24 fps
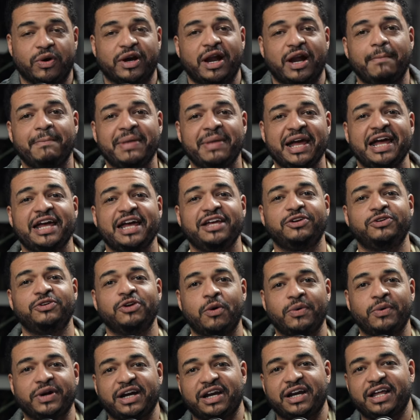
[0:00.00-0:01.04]
What up, man? You know
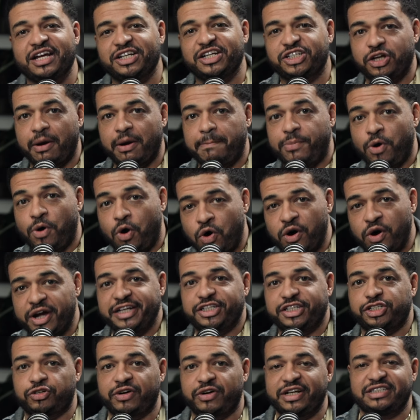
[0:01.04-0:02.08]
what it is, your boy,
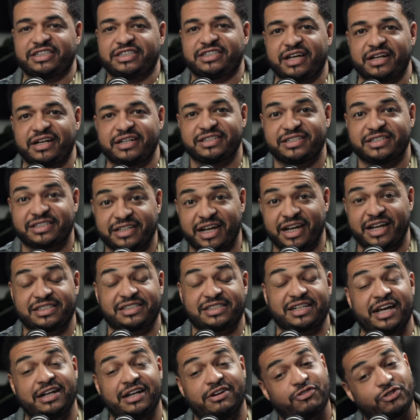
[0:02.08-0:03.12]
Trendsetter Sense,
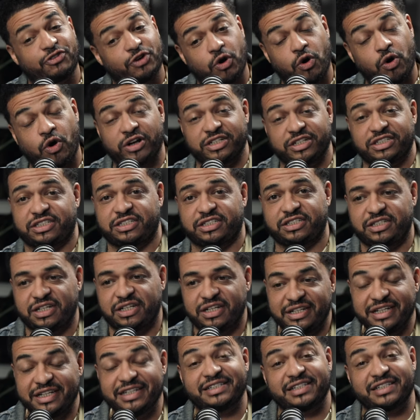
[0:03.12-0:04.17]
and of course,
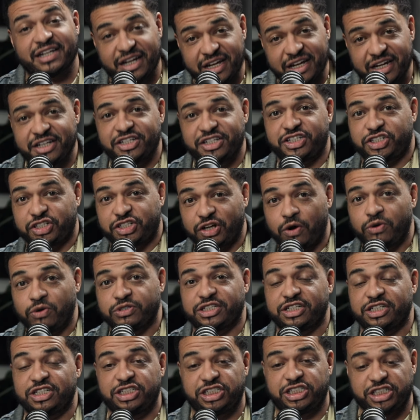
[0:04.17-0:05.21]
this is
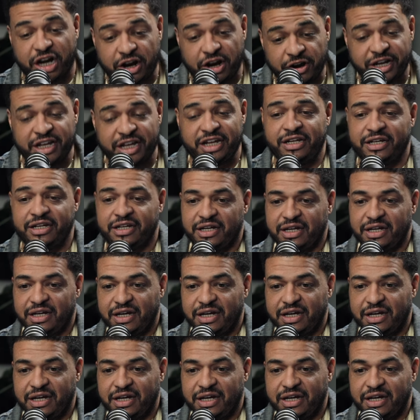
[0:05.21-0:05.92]
Chosen Journey,